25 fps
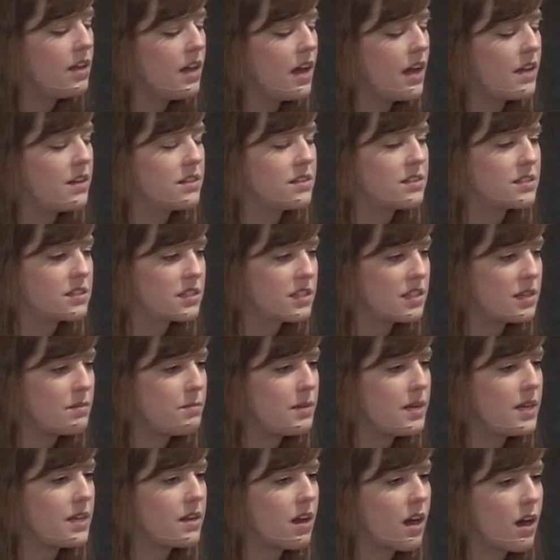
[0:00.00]
and a
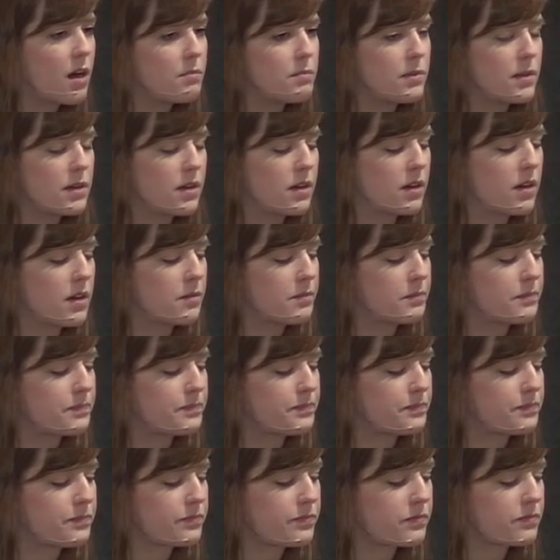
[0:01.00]
sleepy carpenter.
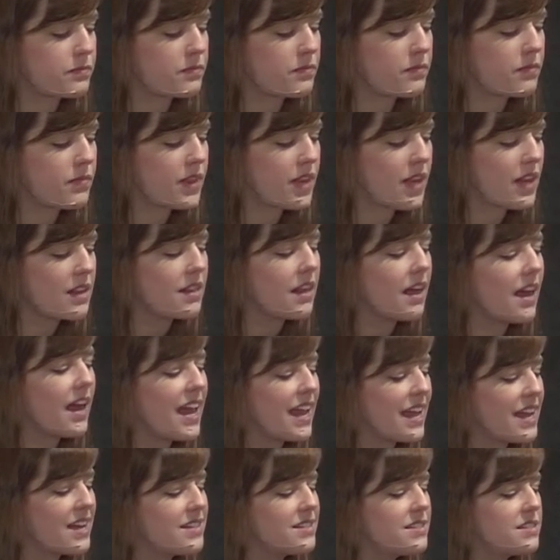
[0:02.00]
The
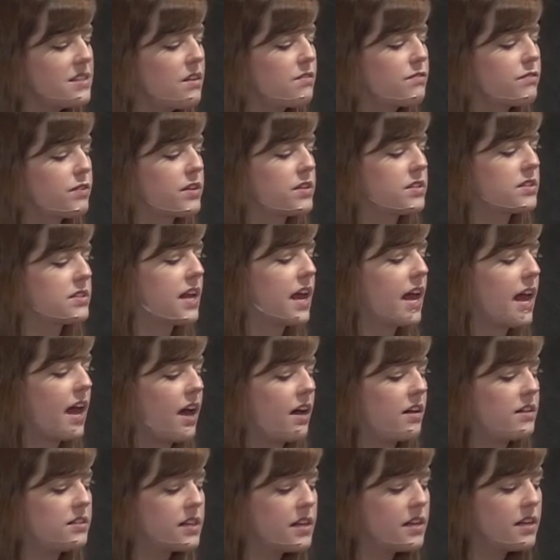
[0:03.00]
hands that first
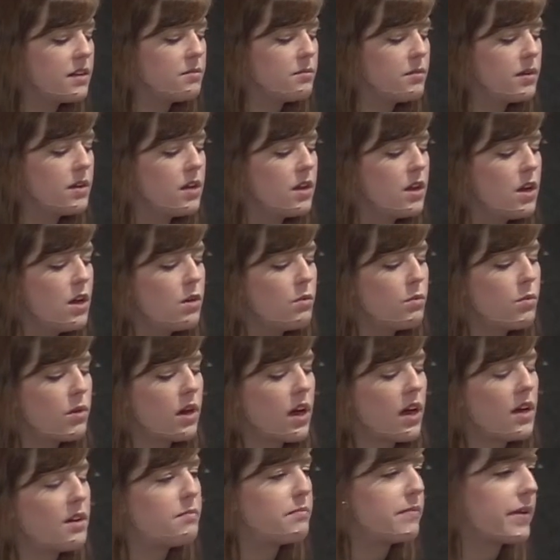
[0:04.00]
held him were
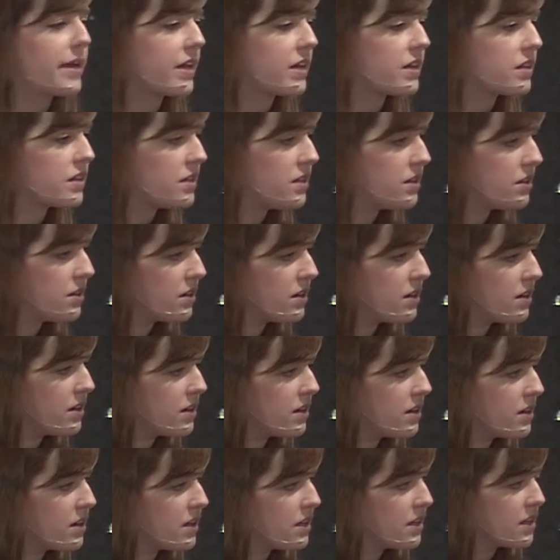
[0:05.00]

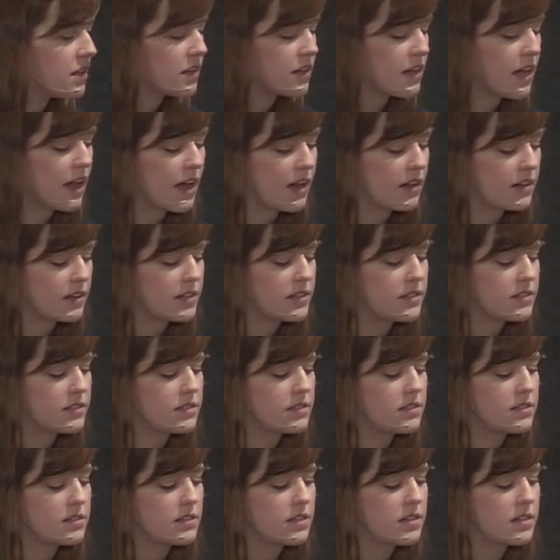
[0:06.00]
unmanicured,
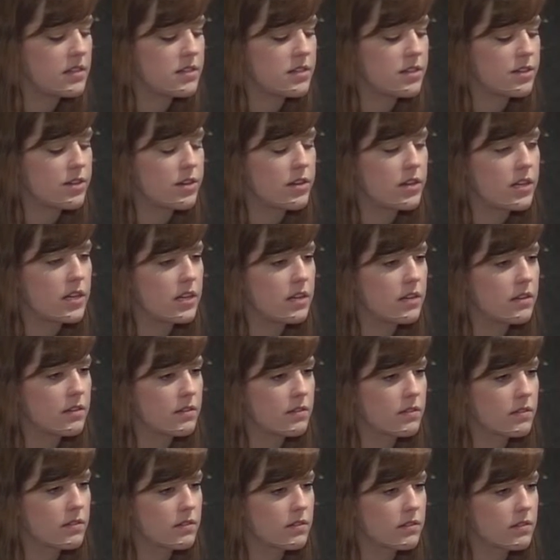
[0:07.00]
calloused, and dirty.
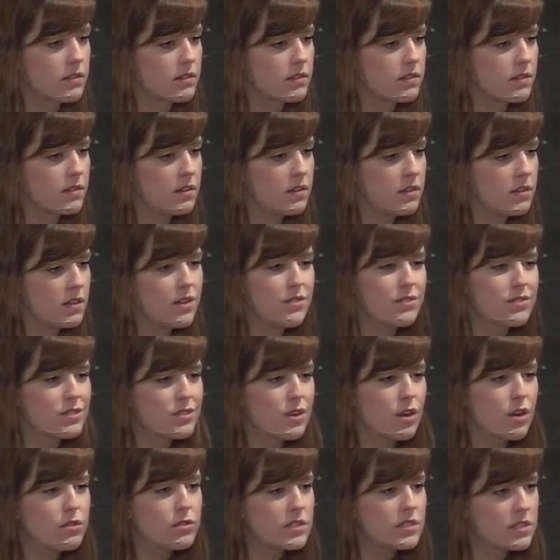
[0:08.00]
There was
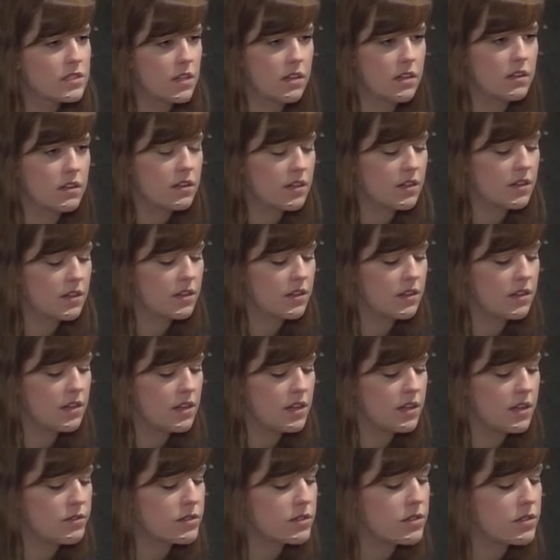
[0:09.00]
no silk,
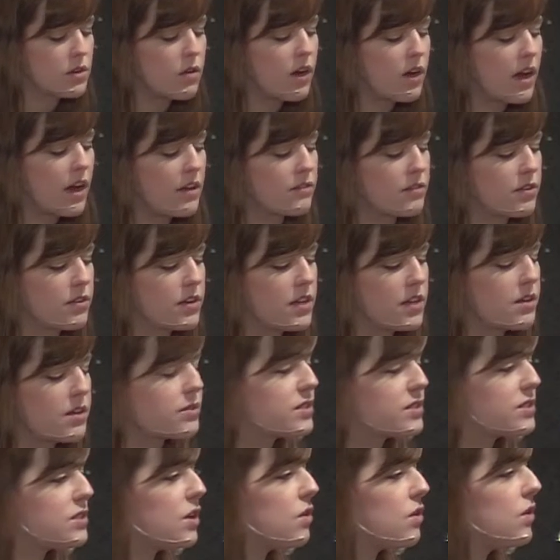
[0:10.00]
there was no ivory, there
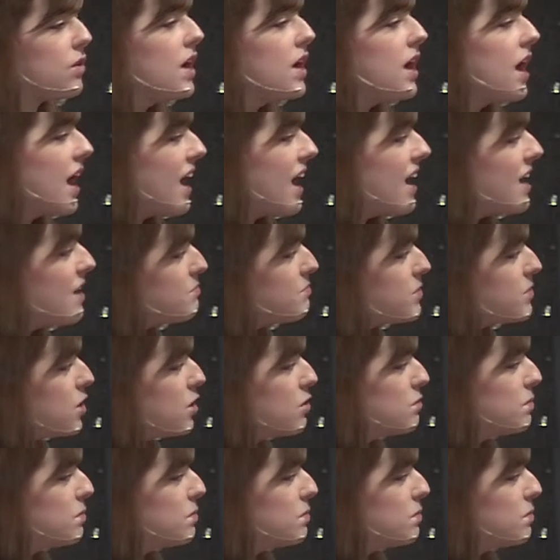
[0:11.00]
was no hype, no